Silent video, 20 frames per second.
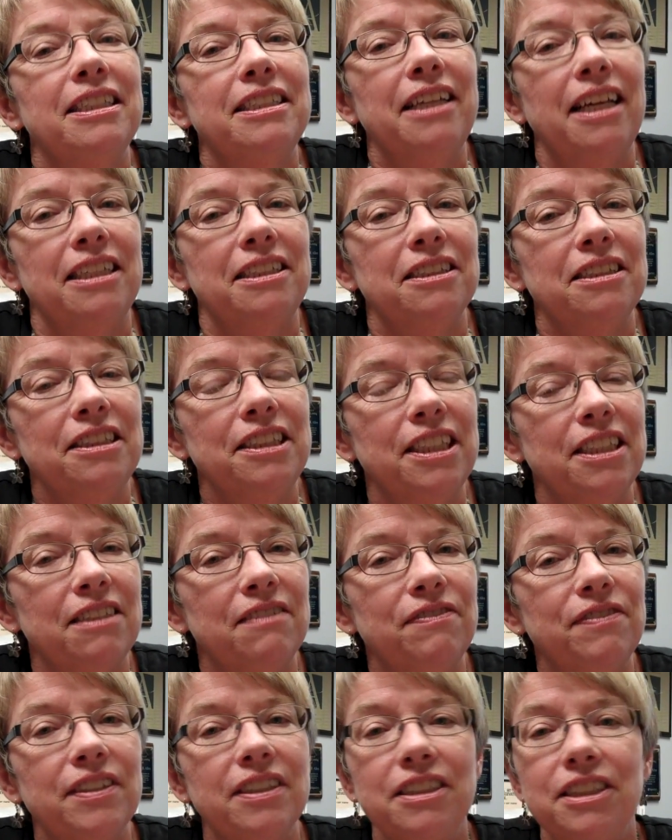tend to
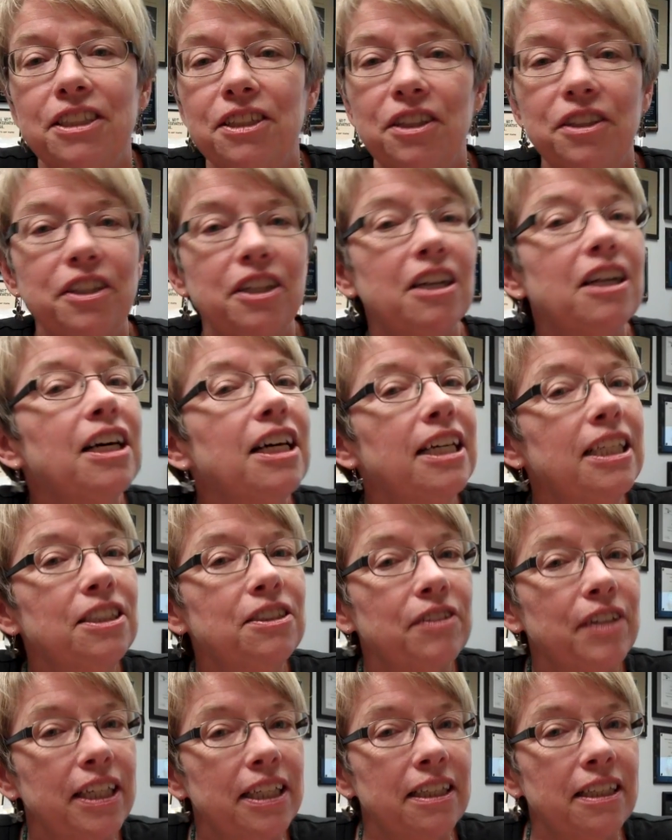live until they're
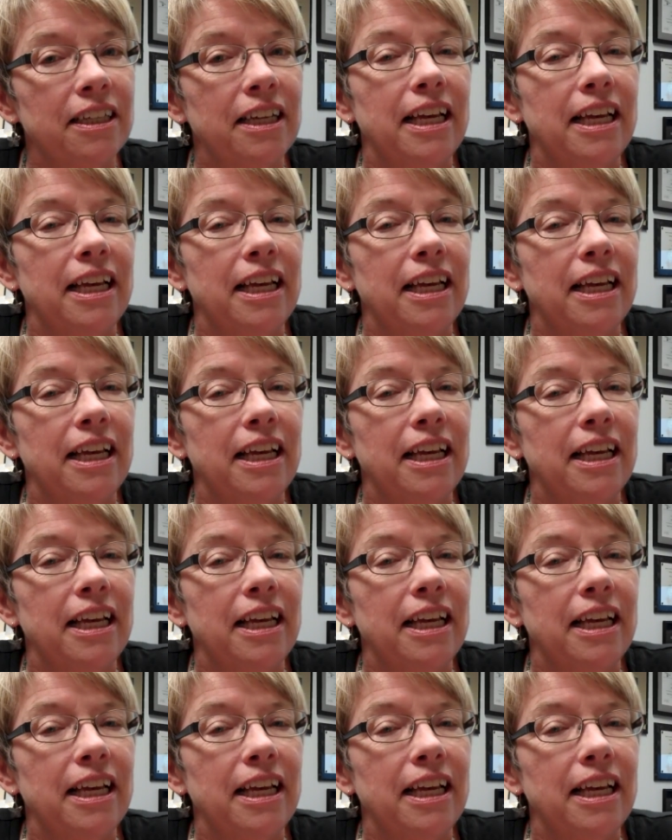100.